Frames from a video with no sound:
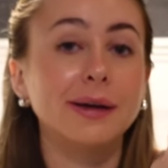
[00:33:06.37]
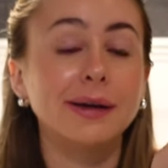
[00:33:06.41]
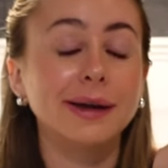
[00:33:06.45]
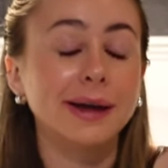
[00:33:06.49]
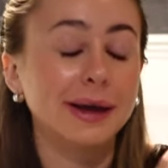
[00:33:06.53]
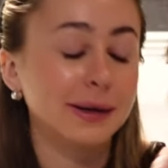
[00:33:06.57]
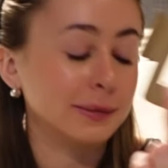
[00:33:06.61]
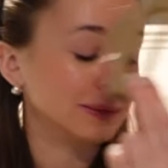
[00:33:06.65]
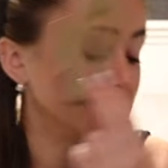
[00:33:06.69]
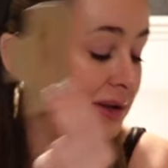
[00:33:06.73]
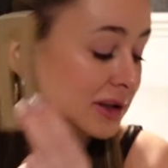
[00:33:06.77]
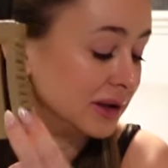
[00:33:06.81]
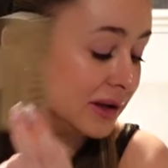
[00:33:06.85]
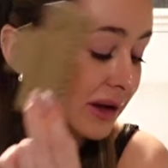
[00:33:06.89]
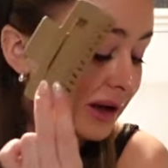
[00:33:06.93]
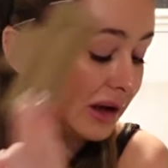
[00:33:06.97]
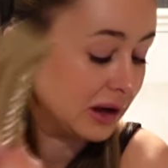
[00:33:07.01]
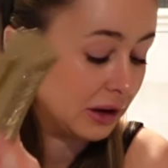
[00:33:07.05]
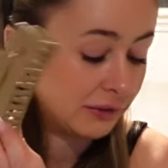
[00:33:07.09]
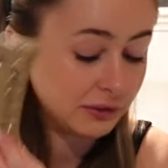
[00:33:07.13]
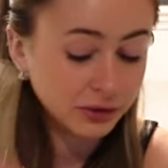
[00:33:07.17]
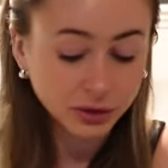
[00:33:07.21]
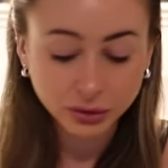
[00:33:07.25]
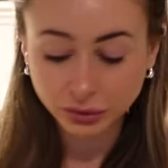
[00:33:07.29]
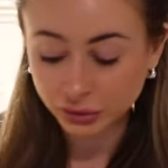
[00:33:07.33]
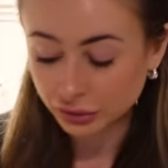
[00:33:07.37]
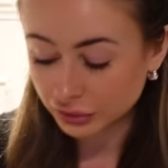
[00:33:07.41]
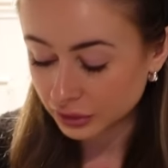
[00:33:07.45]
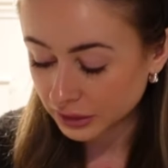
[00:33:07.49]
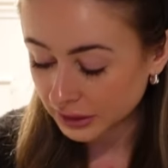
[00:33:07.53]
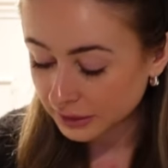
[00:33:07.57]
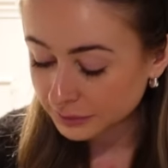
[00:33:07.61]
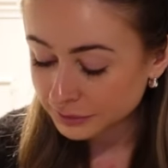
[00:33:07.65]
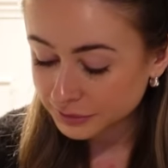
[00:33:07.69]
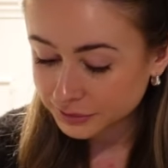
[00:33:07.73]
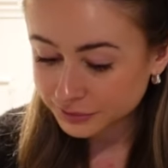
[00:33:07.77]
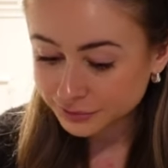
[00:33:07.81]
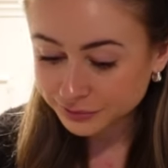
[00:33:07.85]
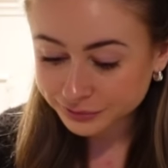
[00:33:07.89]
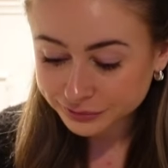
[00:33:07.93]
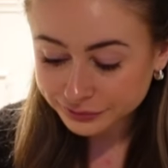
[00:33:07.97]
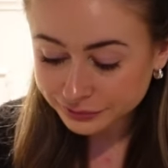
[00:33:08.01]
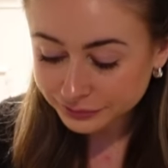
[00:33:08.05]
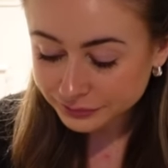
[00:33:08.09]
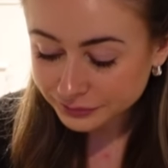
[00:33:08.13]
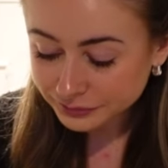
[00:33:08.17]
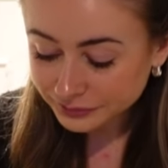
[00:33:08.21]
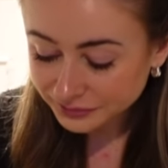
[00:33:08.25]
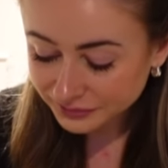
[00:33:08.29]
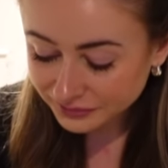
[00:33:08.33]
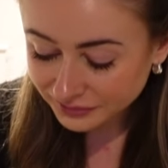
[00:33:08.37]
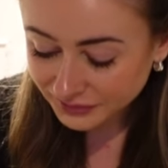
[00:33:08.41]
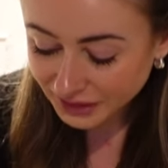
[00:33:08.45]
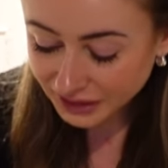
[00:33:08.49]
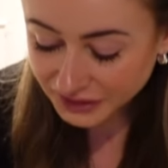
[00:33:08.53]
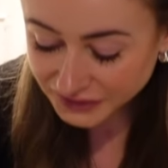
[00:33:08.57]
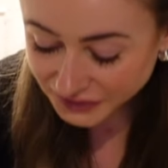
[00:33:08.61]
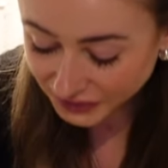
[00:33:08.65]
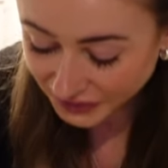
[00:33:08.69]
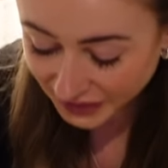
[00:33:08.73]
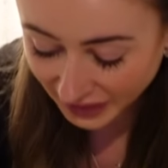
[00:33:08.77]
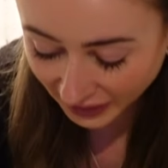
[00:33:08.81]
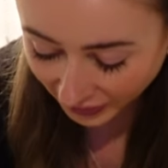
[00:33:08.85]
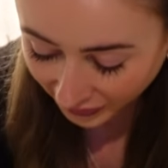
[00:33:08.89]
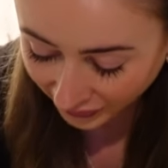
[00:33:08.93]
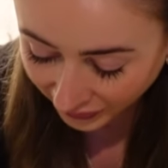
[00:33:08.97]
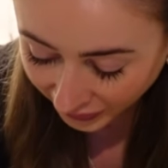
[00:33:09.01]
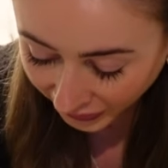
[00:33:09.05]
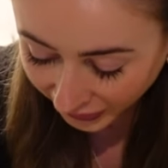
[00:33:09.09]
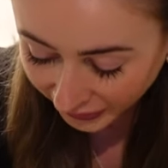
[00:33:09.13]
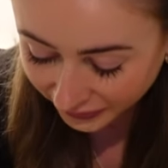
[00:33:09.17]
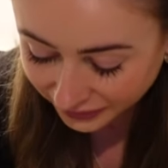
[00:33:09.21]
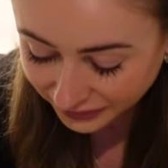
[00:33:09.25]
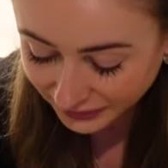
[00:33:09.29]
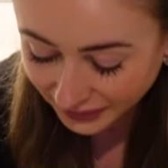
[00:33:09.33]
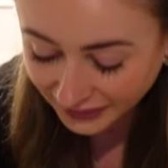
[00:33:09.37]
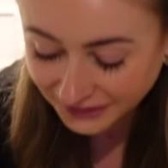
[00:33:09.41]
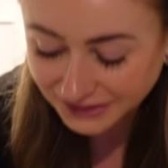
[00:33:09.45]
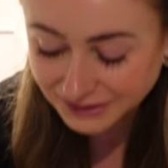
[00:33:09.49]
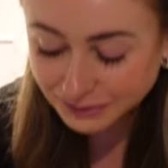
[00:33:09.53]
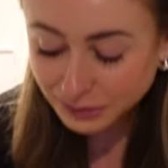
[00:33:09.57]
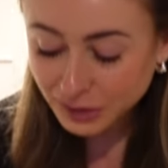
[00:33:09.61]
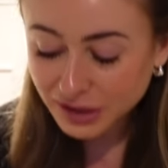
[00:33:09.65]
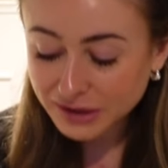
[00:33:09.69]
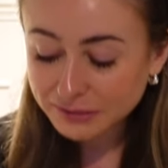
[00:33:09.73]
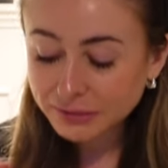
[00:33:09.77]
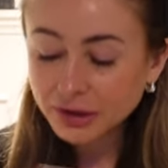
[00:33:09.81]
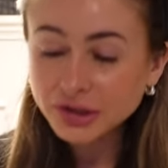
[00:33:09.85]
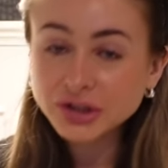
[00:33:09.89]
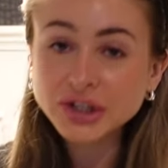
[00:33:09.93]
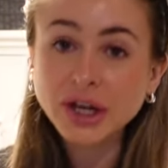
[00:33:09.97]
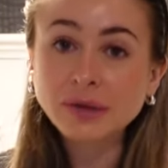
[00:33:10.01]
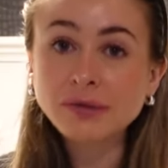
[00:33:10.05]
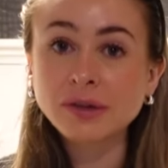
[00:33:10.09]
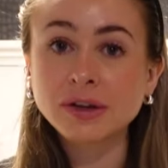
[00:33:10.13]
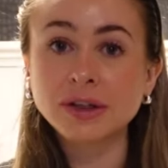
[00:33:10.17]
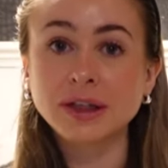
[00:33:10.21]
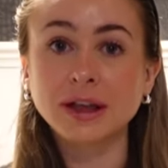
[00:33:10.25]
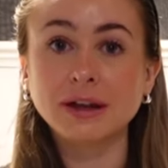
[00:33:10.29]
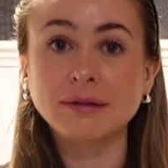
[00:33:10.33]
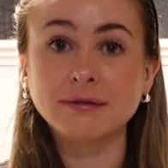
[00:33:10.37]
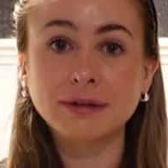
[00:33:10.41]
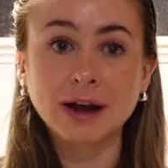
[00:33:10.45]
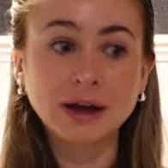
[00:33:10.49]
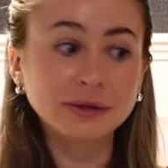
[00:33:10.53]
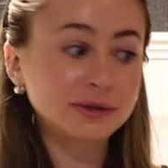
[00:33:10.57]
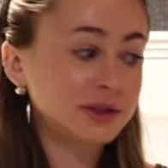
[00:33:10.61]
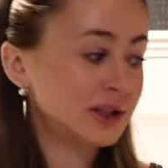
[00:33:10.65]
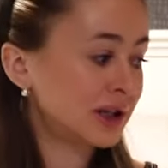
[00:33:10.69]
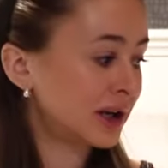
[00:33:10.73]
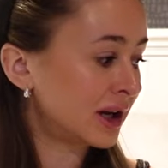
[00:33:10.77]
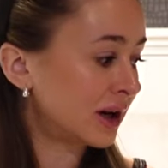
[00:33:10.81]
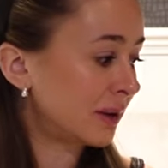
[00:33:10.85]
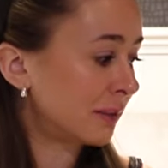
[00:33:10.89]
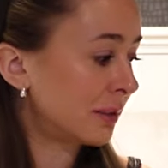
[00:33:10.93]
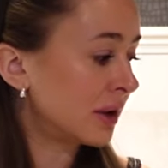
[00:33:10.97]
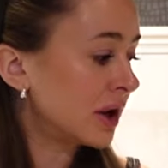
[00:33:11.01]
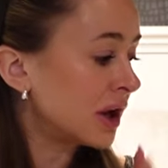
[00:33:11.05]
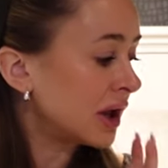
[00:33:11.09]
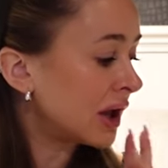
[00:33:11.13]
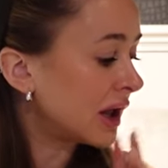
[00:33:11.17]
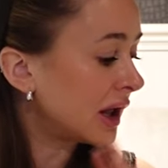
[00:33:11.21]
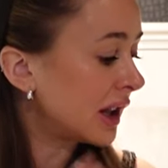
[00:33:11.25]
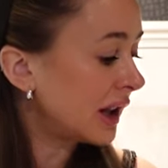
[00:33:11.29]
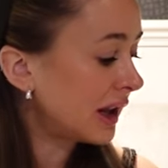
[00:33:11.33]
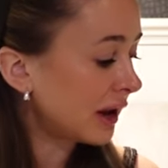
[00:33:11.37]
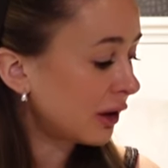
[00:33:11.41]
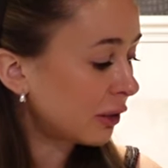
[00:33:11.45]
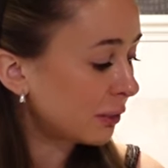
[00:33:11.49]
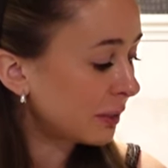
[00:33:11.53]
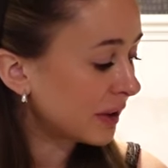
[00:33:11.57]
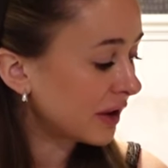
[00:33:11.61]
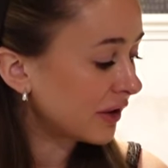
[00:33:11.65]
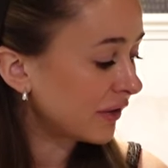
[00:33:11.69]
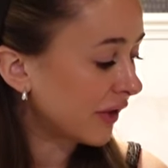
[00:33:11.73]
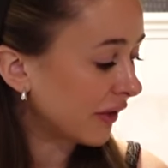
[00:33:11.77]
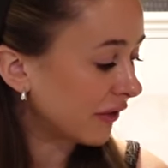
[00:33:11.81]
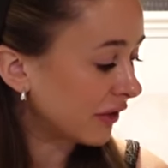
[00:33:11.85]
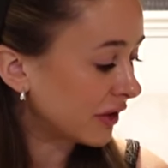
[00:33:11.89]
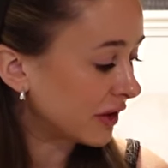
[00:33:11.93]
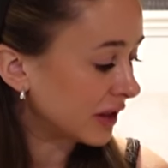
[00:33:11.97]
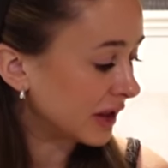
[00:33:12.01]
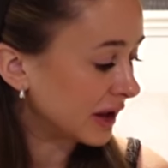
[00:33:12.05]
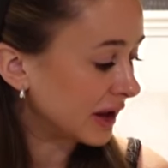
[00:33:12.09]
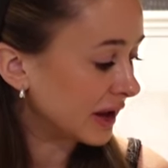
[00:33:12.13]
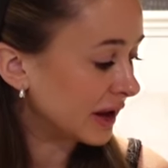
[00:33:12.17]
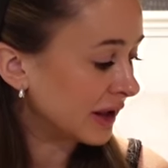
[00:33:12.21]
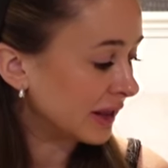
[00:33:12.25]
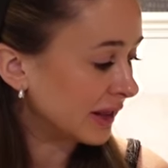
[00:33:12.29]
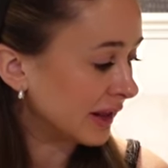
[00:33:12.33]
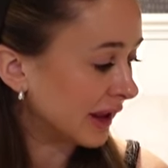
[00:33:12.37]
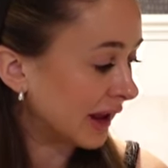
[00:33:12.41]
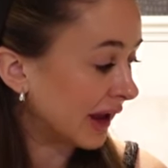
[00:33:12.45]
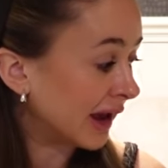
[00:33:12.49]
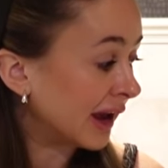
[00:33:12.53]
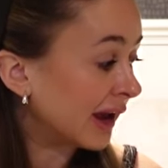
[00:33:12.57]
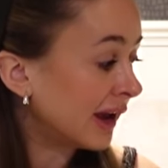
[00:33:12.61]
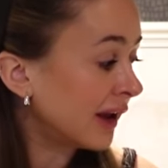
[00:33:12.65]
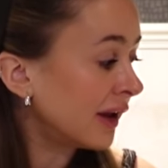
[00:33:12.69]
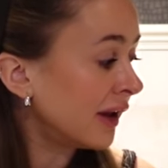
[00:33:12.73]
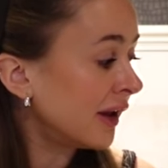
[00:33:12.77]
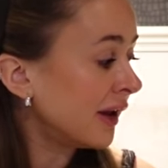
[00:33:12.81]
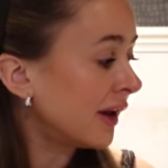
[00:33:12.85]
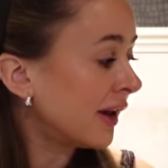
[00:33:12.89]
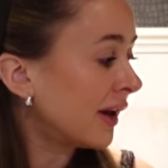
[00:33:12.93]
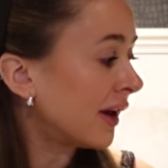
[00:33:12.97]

I absolutely love a claw grip. So yeah, that is pretty much everything rounded up. A little bit of everything in there.